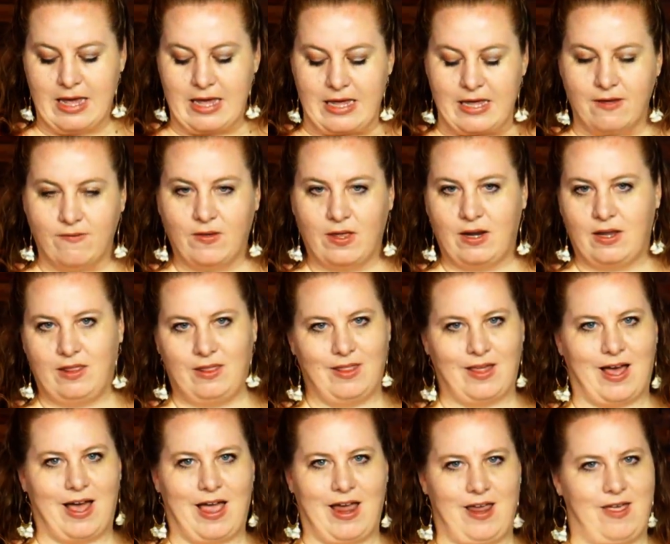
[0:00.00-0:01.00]
Even in
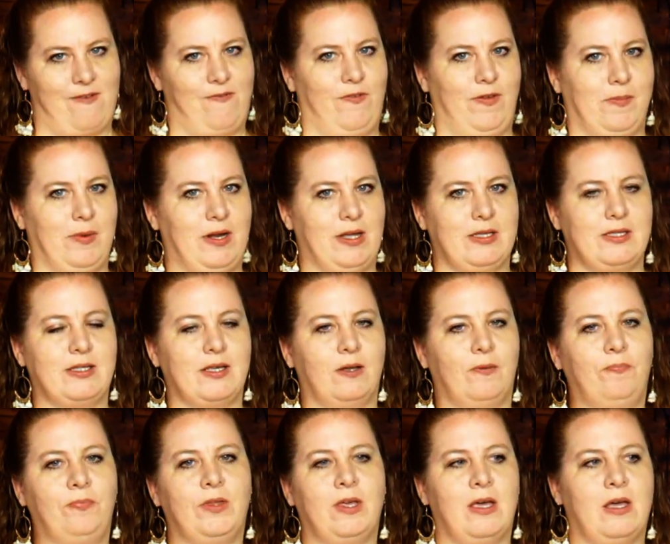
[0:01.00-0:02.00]
the height of
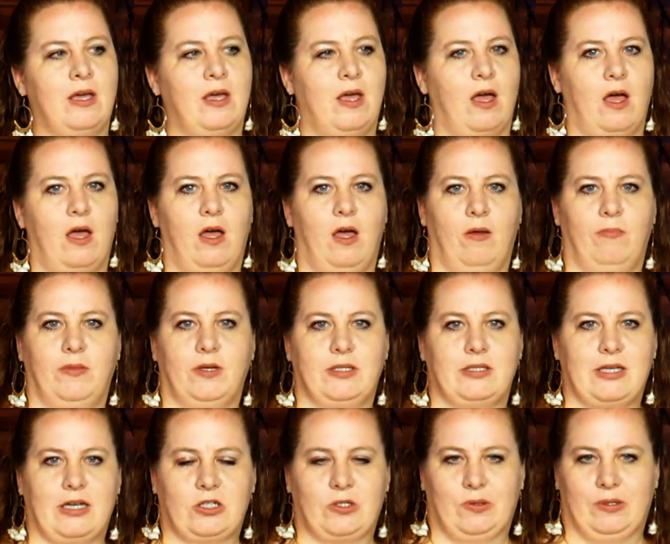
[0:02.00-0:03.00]
feminism, the
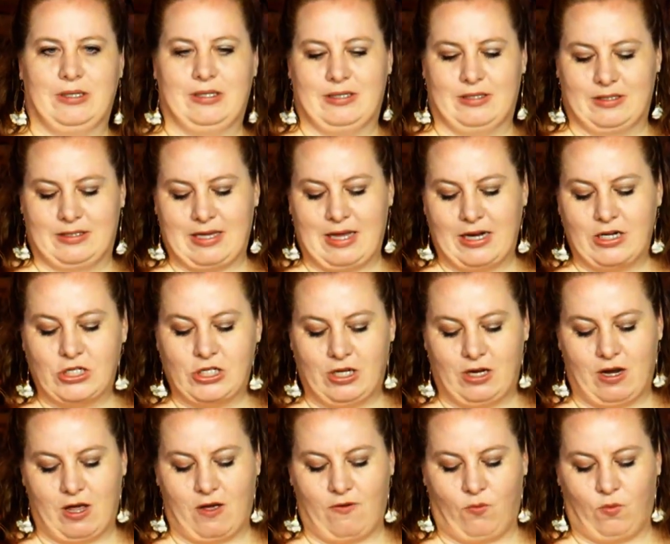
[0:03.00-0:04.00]

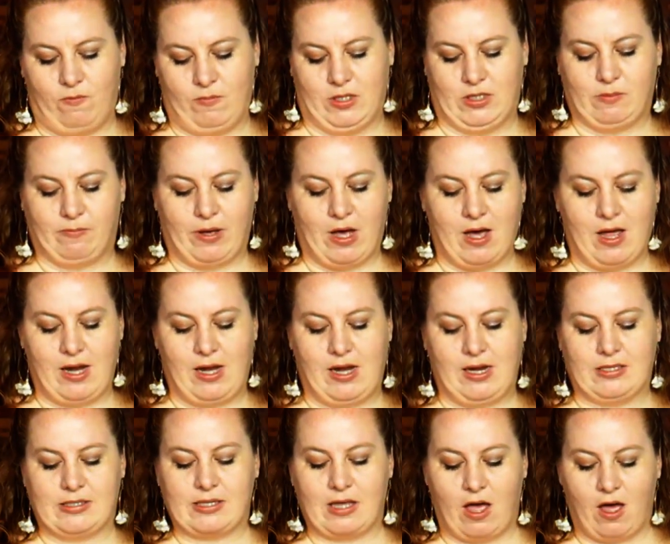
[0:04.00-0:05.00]
sexualization of women's
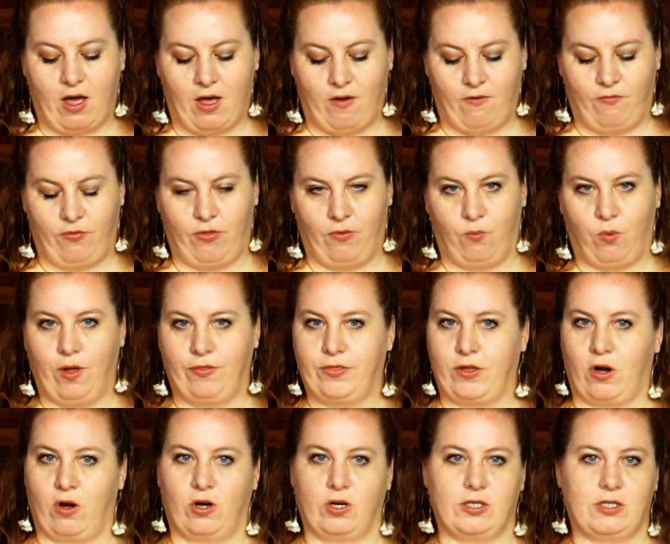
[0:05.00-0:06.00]
bodies, of what
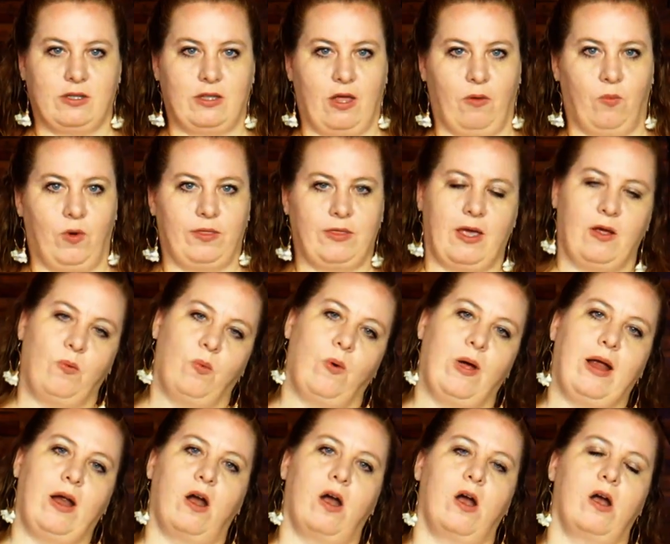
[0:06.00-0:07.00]
they
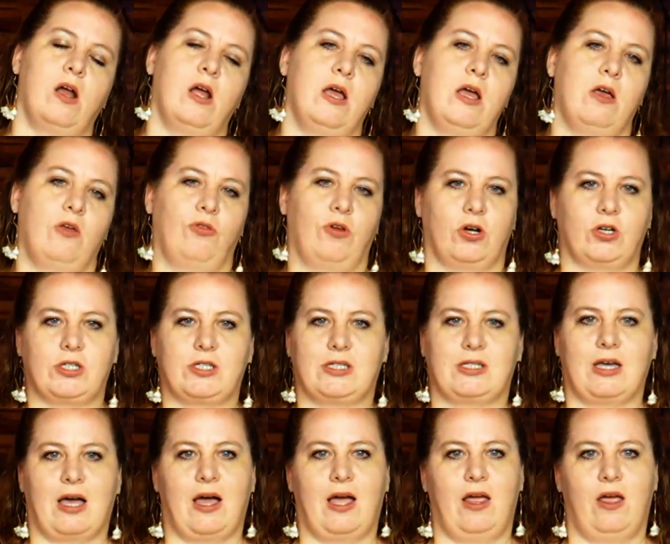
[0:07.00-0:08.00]
wear, their
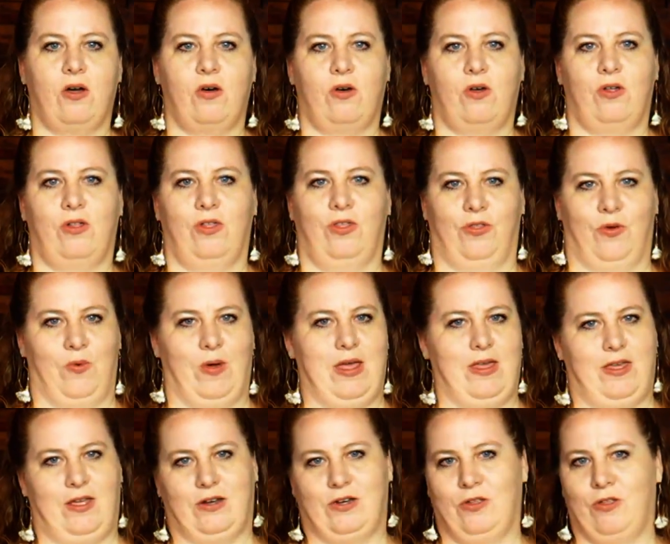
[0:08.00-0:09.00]
style, the
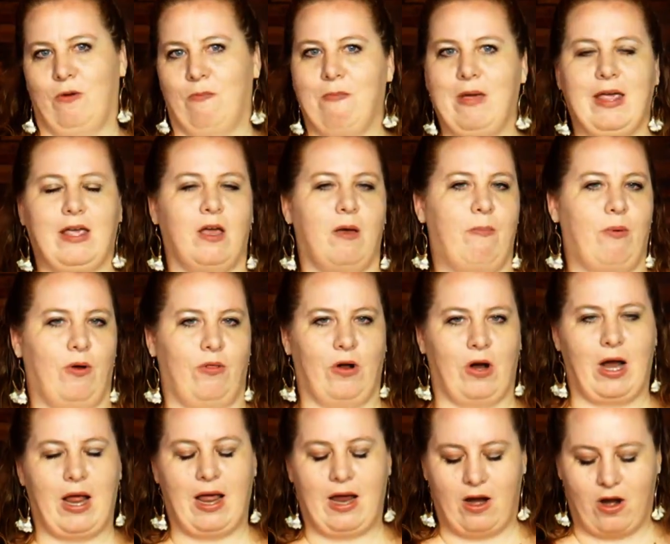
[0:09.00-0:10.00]
way they do their makeup or
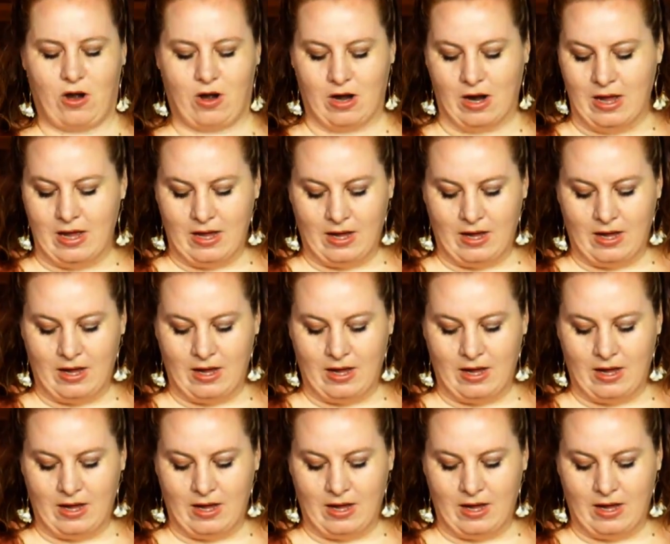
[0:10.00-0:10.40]
their hair,